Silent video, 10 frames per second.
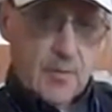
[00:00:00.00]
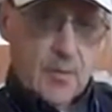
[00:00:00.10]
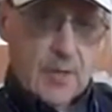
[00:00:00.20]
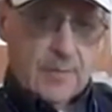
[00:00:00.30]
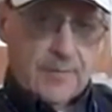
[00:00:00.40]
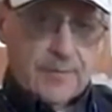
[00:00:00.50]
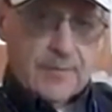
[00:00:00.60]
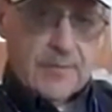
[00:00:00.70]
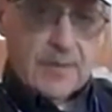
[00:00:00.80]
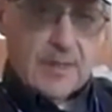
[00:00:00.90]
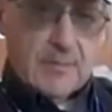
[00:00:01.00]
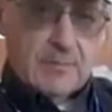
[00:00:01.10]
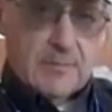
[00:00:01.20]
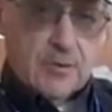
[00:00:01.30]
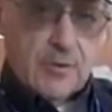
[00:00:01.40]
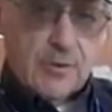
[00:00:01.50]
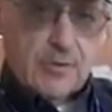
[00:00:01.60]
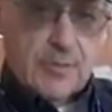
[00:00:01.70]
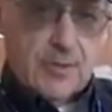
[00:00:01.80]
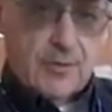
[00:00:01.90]
Well,
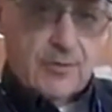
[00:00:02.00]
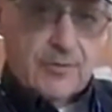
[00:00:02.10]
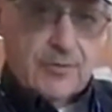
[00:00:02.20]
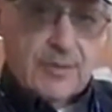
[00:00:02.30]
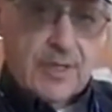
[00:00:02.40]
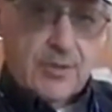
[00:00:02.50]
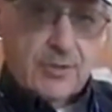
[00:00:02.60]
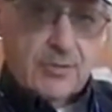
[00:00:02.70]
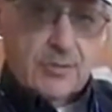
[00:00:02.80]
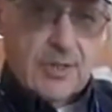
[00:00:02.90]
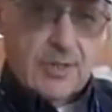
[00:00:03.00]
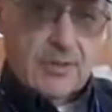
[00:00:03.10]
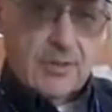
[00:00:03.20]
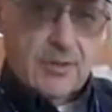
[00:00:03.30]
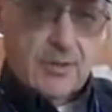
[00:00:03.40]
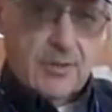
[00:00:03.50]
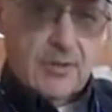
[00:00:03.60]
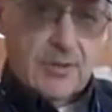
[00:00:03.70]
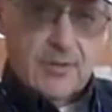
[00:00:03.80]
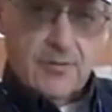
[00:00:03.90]
nutritional minerals, Angel, do not occur
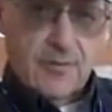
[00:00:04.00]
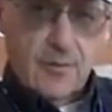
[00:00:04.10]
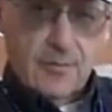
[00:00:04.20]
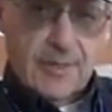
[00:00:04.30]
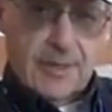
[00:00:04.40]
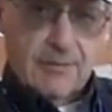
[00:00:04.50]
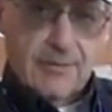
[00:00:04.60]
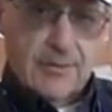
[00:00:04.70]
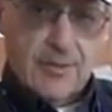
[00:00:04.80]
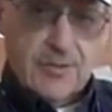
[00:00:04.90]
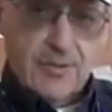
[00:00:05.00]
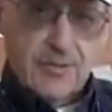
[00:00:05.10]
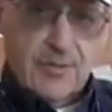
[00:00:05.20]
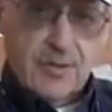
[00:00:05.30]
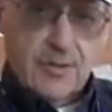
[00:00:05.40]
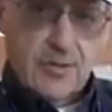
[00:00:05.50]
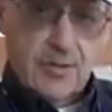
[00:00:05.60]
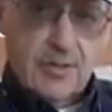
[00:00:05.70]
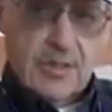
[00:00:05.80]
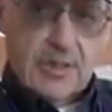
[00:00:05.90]
in a uniform blanket around the crust of the earth. They
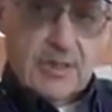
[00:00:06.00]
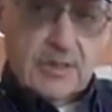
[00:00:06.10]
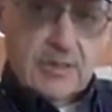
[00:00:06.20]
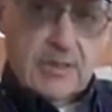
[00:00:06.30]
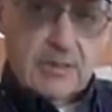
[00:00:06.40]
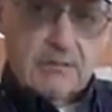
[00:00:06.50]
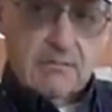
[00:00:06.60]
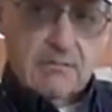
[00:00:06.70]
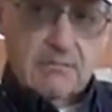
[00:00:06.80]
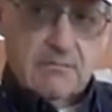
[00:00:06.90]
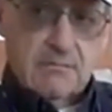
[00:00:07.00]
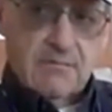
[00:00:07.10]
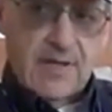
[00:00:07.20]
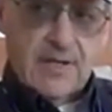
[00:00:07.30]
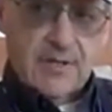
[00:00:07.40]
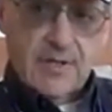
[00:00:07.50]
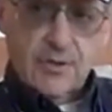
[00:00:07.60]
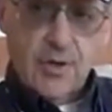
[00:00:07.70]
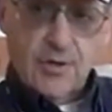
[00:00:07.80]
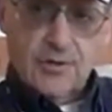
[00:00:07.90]
occur in veins
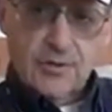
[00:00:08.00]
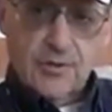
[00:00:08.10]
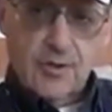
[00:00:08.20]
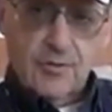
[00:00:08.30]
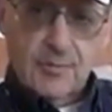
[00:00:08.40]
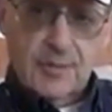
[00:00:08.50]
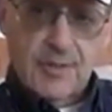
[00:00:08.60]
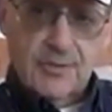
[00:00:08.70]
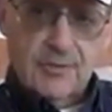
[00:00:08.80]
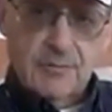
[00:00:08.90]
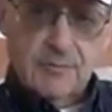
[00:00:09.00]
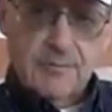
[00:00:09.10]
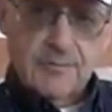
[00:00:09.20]
like chocolate and chocolate ripple ice cream.